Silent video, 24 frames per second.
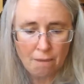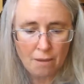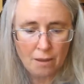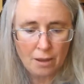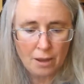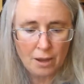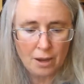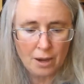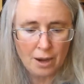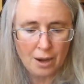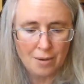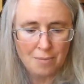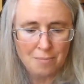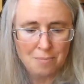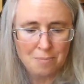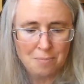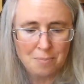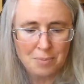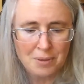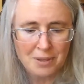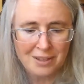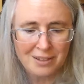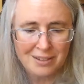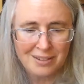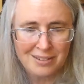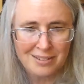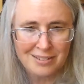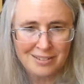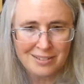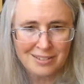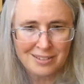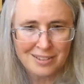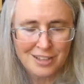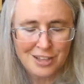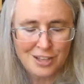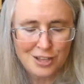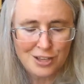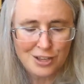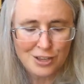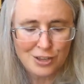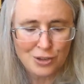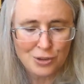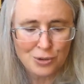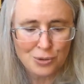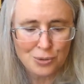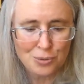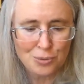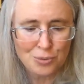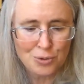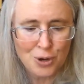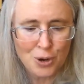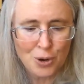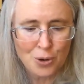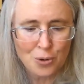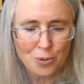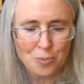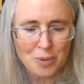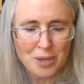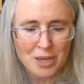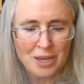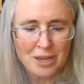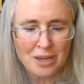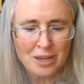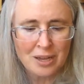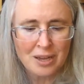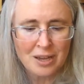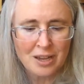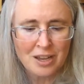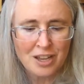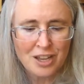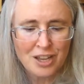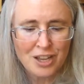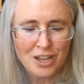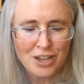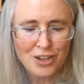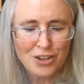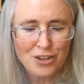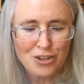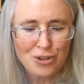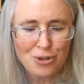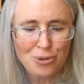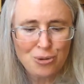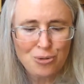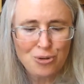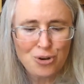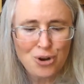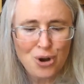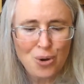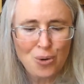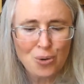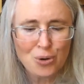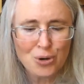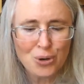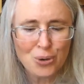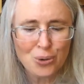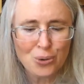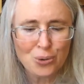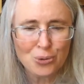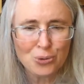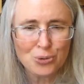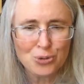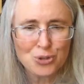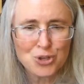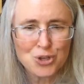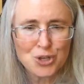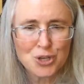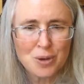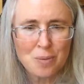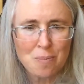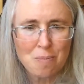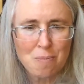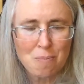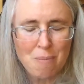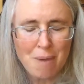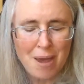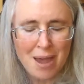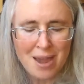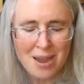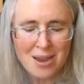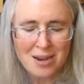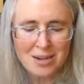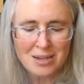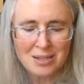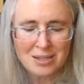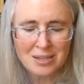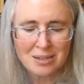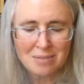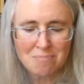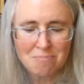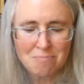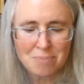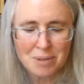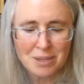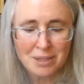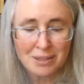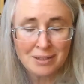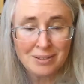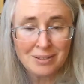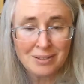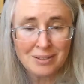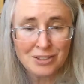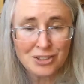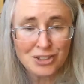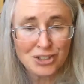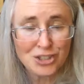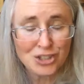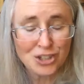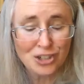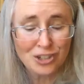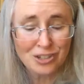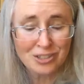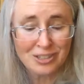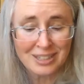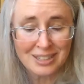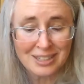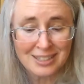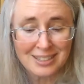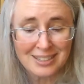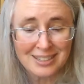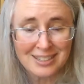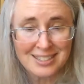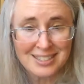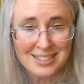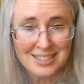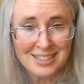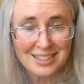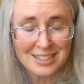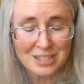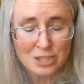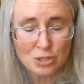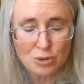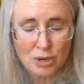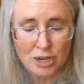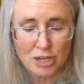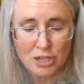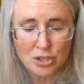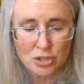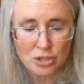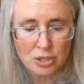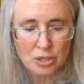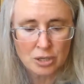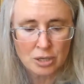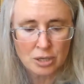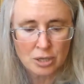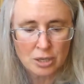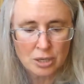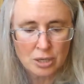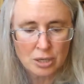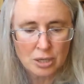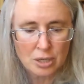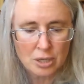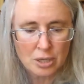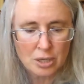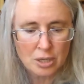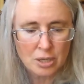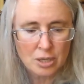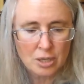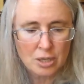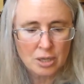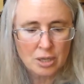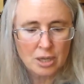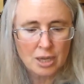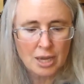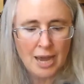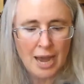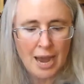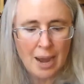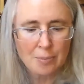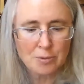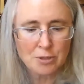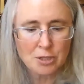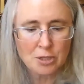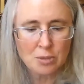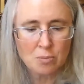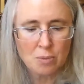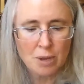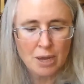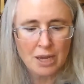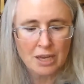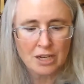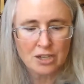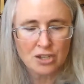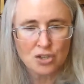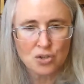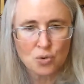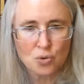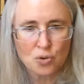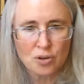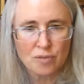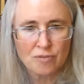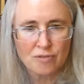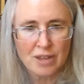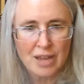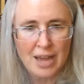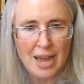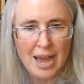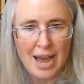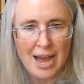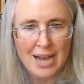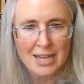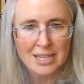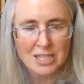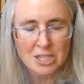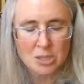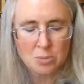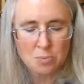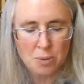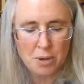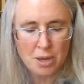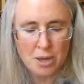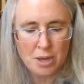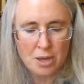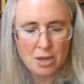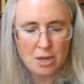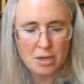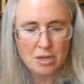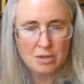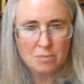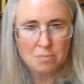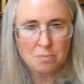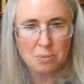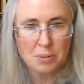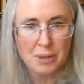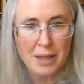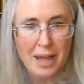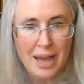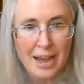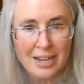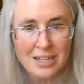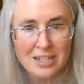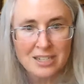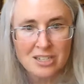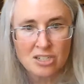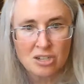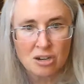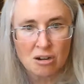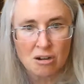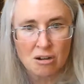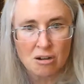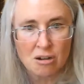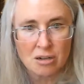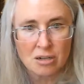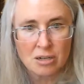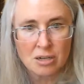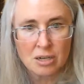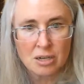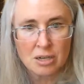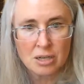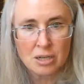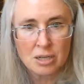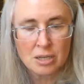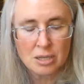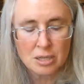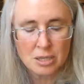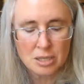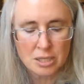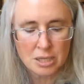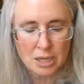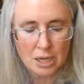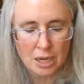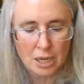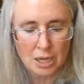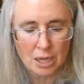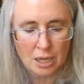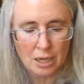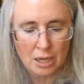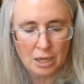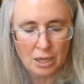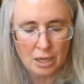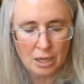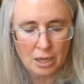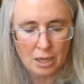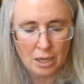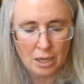"Come, Bill, you know me. You know an old shipmate, Bill, surely," said the stranger. The captain made a sort of gasp. "Black Dog," said he.